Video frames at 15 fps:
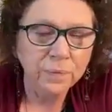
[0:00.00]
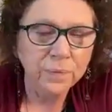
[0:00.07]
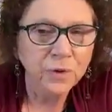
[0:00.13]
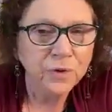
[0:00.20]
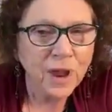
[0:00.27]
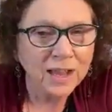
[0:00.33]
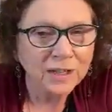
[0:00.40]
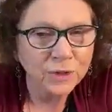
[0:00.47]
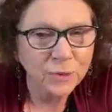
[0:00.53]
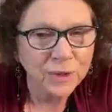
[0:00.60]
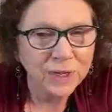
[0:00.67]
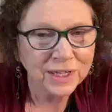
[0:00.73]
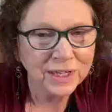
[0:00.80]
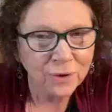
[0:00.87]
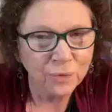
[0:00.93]
you're not
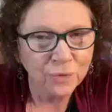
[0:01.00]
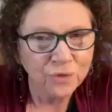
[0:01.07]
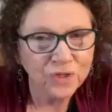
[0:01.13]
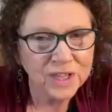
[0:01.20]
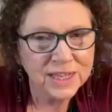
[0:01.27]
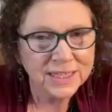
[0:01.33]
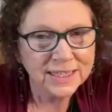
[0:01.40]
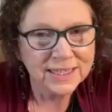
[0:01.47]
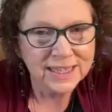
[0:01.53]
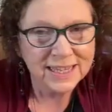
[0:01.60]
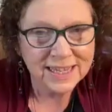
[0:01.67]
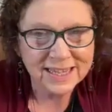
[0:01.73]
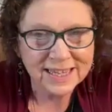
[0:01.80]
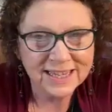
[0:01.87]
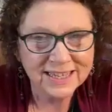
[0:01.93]
doing it alone. This
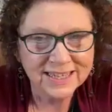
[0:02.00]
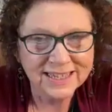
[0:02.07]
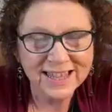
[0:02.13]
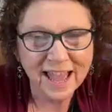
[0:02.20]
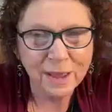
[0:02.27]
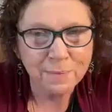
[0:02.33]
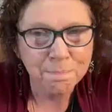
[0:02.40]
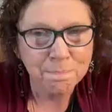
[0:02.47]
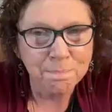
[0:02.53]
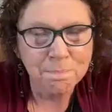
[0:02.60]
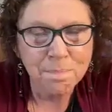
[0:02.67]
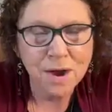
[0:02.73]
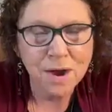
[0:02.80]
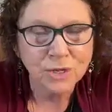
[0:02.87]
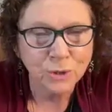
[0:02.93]
is that
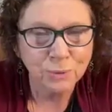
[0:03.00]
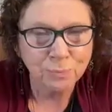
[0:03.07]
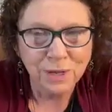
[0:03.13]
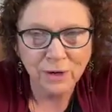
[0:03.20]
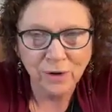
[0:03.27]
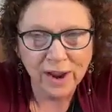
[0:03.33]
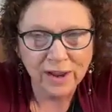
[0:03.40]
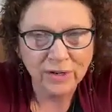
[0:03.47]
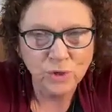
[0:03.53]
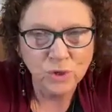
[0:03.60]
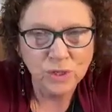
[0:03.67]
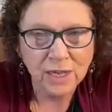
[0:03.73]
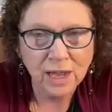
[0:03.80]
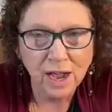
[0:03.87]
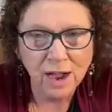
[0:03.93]
much better
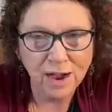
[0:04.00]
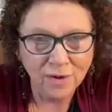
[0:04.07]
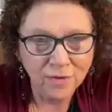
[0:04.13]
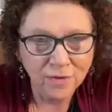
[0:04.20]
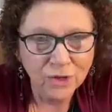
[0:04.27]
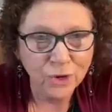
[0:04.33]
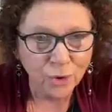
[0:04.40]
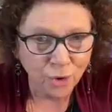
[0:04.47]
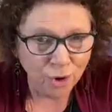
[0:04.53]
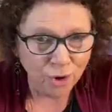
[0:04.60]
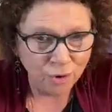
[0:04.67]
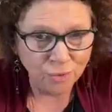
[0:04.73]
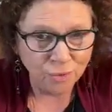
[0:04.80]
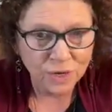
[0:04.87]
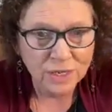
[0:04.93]
energy of your
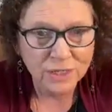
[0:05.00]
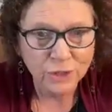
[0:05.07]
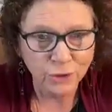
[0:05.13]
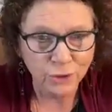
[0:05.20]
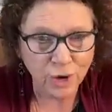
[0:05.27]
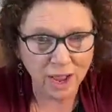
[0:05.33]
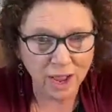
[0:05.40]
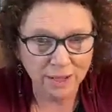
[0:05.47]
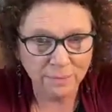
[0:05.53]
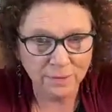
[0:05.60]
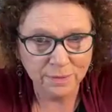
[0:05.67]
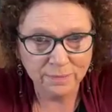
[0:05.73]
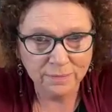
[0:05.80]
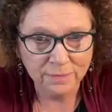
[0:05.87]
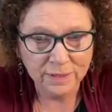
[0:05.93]
own tribe,
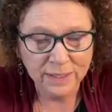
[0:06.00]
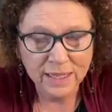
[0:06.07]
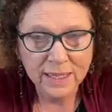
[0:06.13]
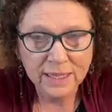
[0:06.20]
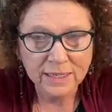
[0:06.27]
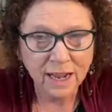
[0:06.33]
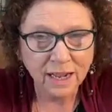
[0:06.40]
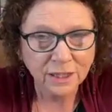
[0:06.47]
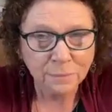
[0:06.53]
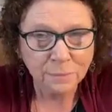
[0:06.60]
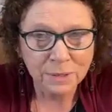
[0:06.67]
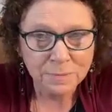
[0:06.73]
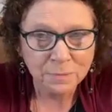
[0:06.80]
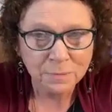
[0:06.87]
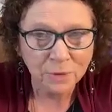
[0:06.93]
not the
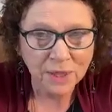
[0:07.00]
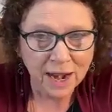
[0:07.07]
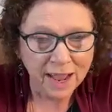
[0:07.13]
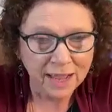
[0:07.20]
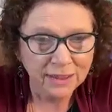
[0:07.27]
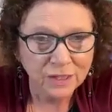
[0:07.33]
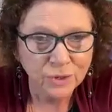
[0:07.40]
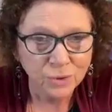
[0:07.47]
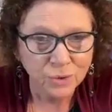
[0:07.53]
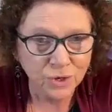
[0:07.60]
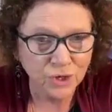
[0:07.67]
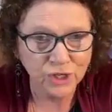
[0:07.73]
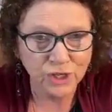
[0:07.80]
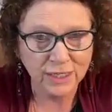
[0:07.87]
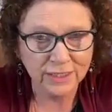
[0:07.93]
people that had the door
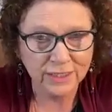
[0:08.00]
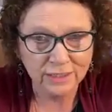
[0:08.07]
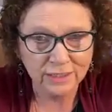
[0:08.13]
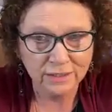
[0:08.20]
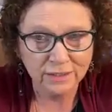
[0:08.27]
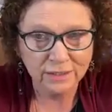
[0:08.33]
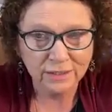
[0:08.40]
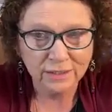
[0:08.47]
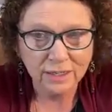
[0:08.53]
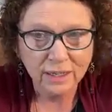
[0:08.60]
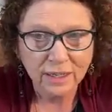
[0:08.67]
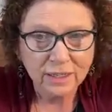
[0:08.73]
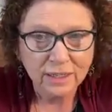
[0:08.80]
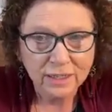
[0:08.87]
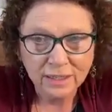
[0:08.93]
shut.
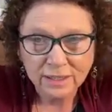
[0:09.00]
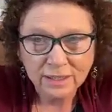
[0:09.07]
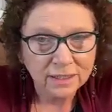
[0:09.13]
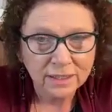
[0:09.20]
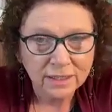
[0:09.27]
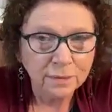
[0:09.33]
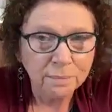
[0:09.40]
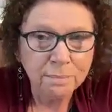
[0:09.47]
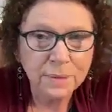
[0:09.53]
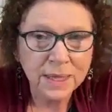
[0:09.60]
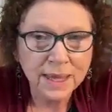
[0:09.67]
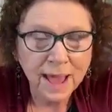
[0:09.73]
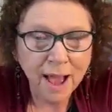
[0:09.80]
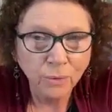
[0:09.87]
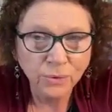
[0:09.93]

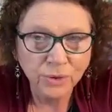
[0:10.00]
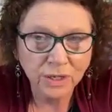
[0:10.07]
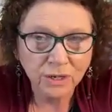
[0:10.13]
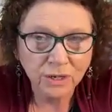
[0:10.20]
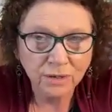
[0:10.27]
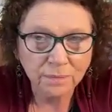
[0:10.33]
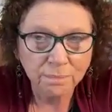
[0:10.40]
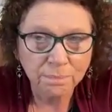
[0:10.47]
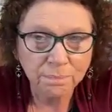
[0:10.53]
Being out there,